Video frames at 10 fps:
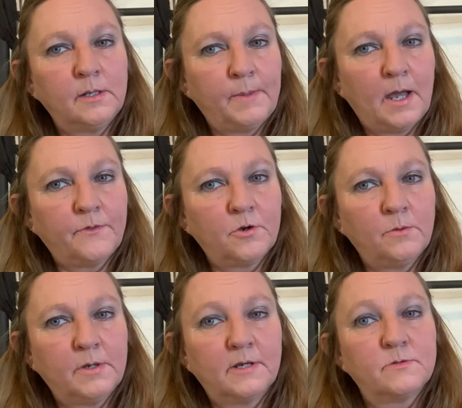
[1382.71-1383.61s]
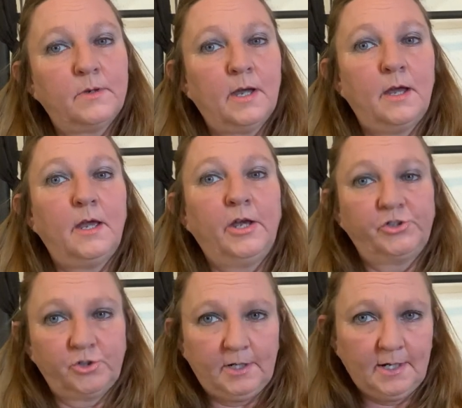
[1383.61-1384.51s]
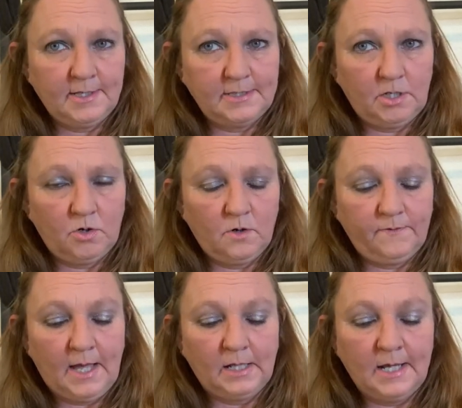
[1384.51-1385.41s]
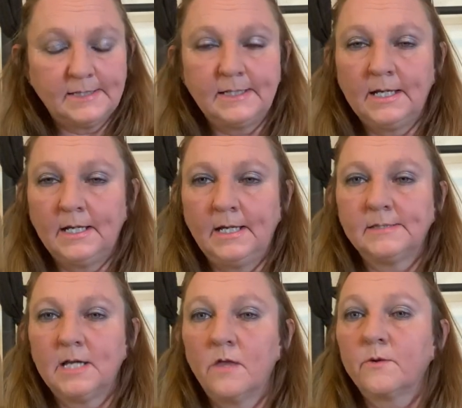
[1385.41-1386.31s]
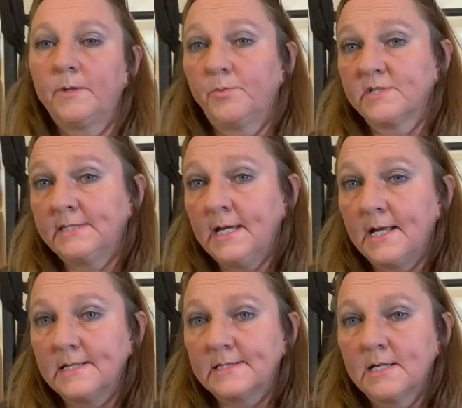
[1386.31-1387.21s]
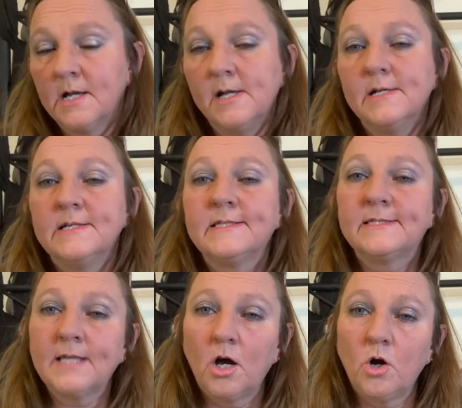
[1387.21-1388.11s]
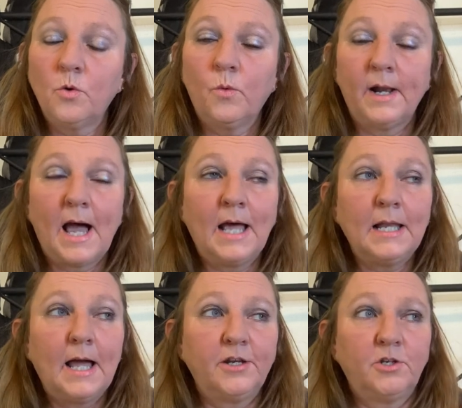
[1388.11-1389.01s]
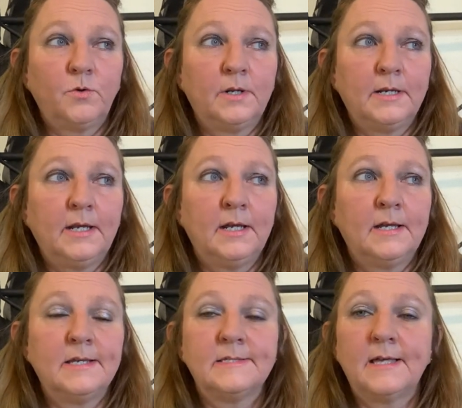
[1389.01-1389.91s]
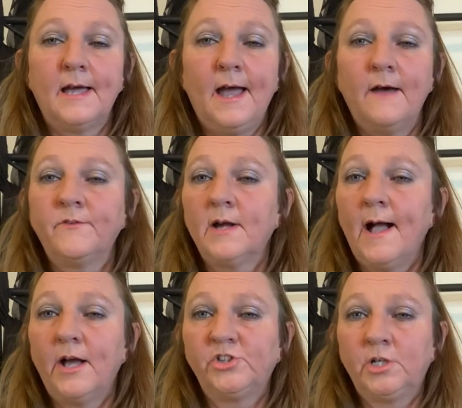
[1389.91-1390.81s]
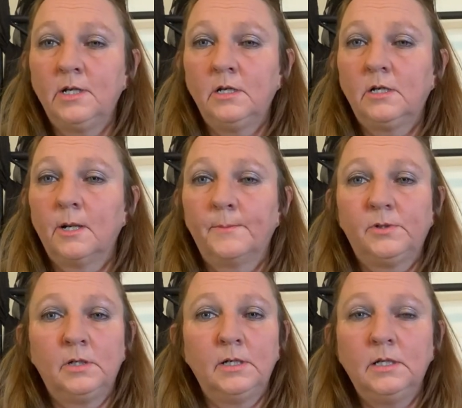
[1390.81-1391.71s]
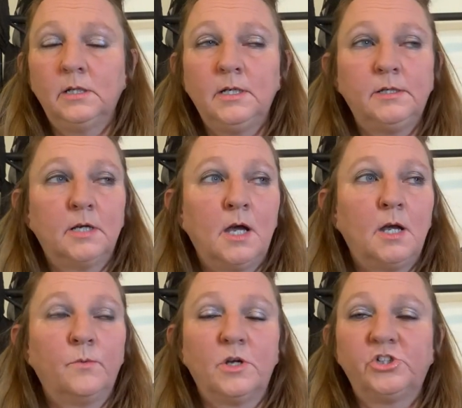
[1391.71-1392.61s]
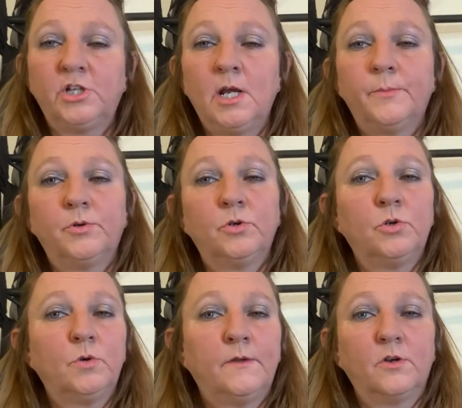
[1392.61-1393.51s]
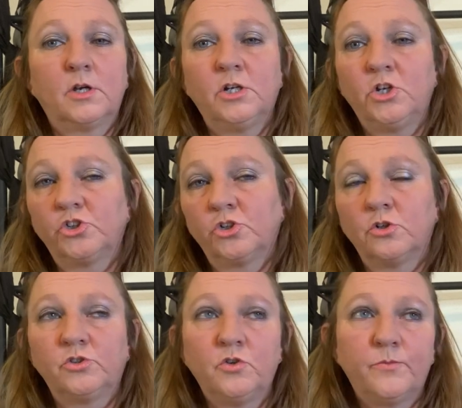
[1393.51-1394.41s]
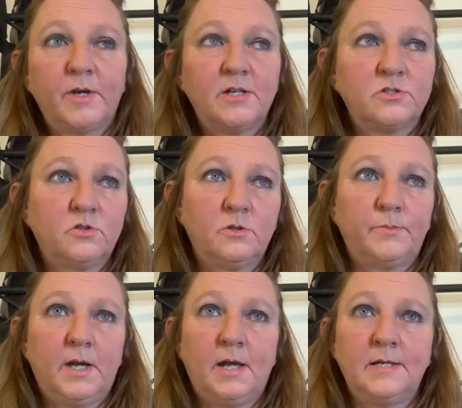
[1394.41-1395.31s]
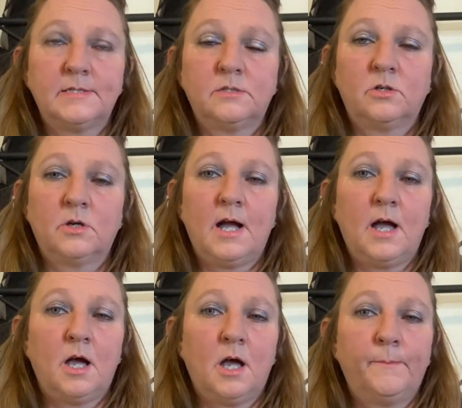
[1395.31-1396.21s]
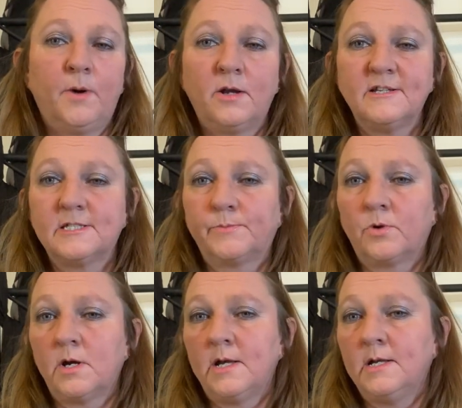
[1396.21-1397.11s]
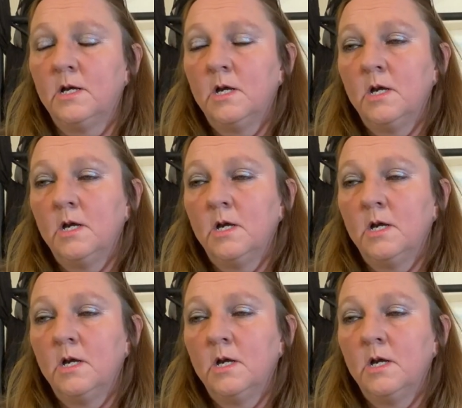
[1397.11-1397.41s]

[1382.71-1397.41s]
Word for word: the bathroom because we got extra kids here that like to get into other people's things. So what I like doing is have their hygiene completely done with shampoo and their conditioner, toothpaste, toothpaste, their uh, body spray,